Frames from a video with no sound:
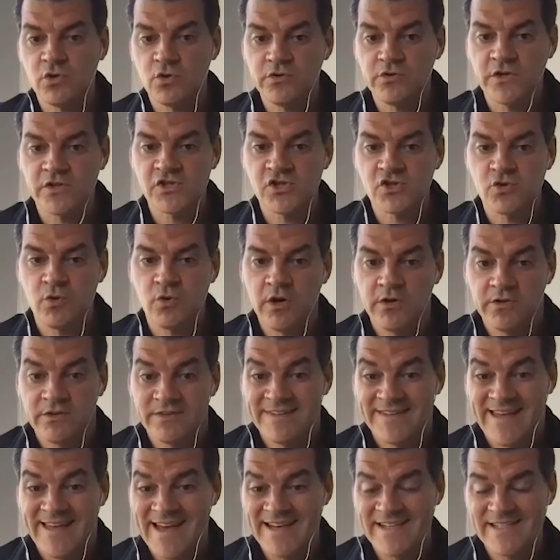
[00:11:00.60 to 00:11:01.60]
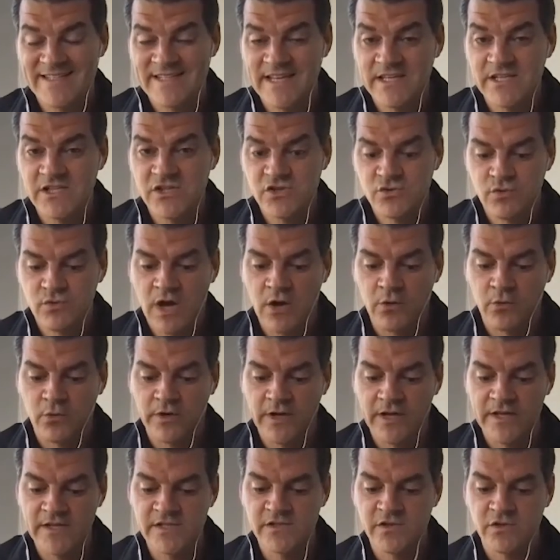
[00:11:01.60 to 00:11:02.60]
the access to our
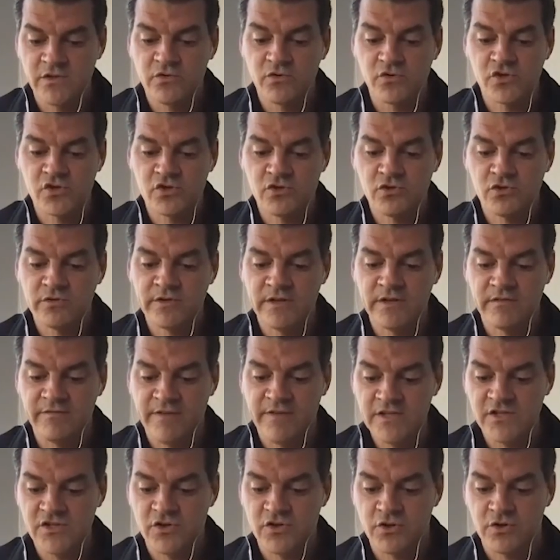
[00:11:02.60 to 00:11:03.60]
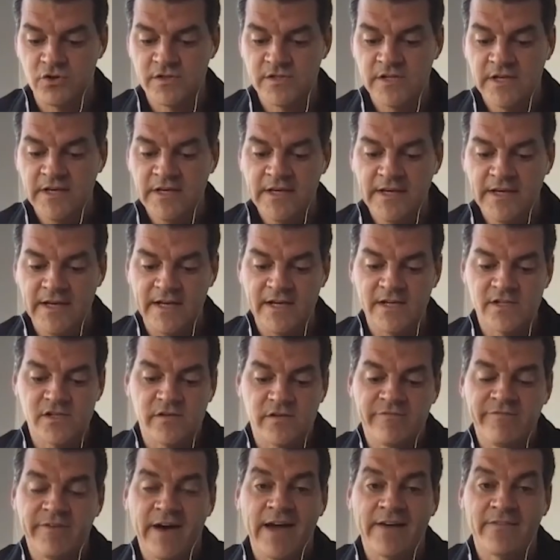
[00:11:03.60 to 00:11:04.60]
institutional investors. It is a
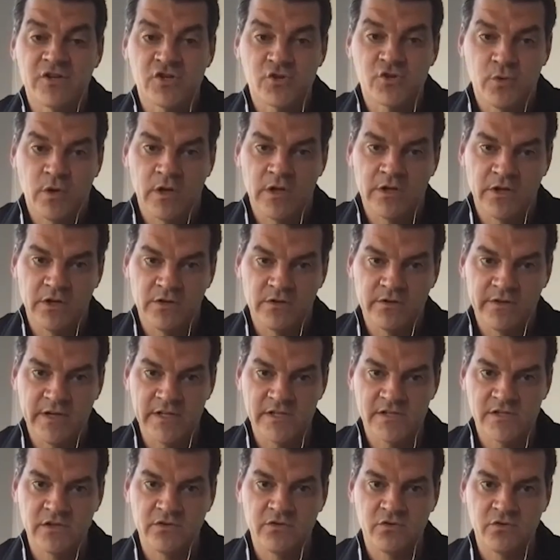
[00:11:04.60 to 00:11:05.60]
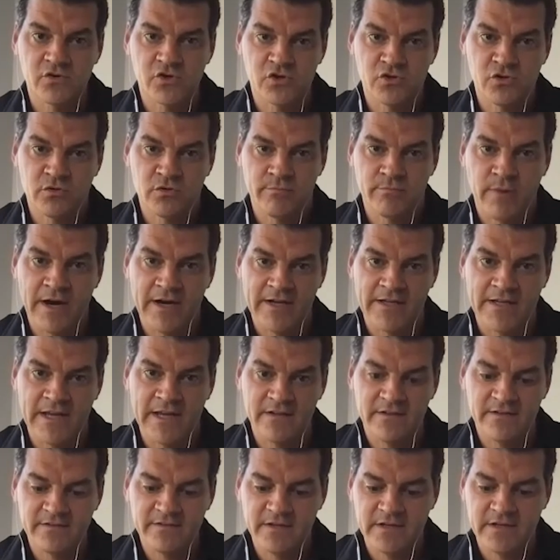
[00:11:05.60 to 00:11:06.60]
5 trillion institutional market
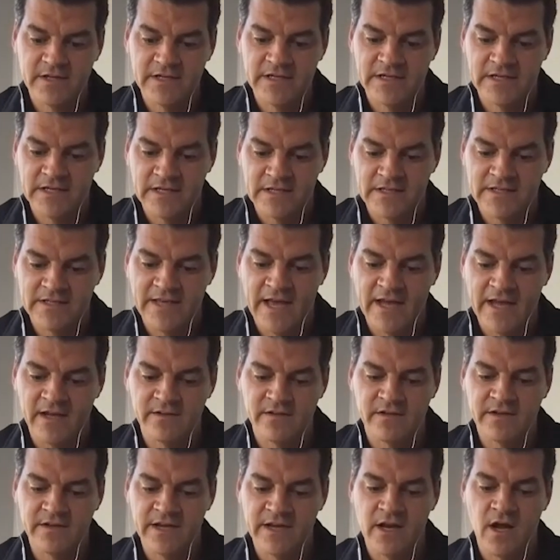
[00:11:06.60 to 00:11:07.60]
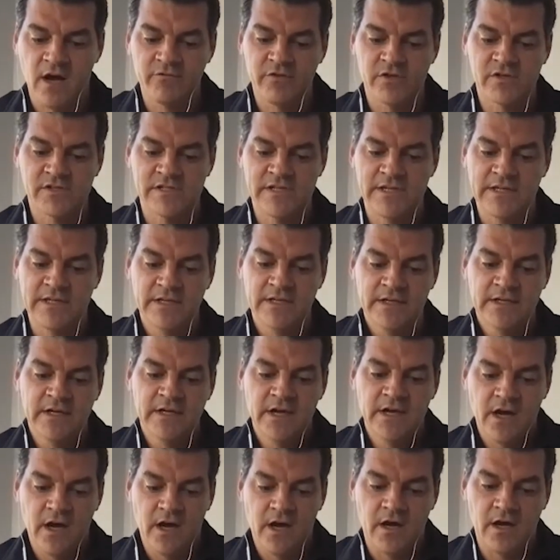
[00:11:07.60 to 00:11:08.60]
in Canada. And obviously,
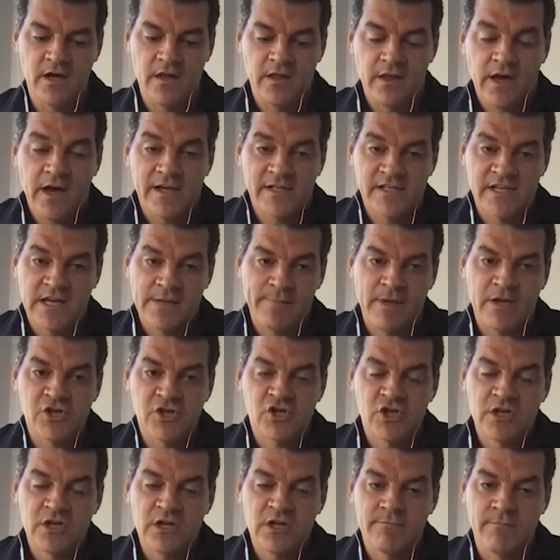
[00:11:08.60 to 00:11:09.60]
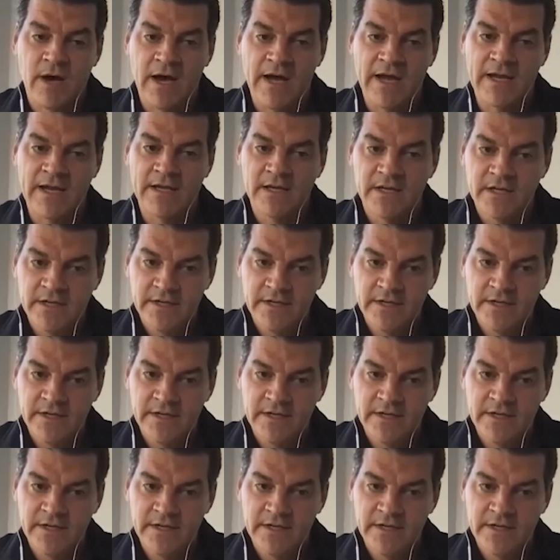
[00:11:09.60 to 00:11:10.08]
as I mentioned in my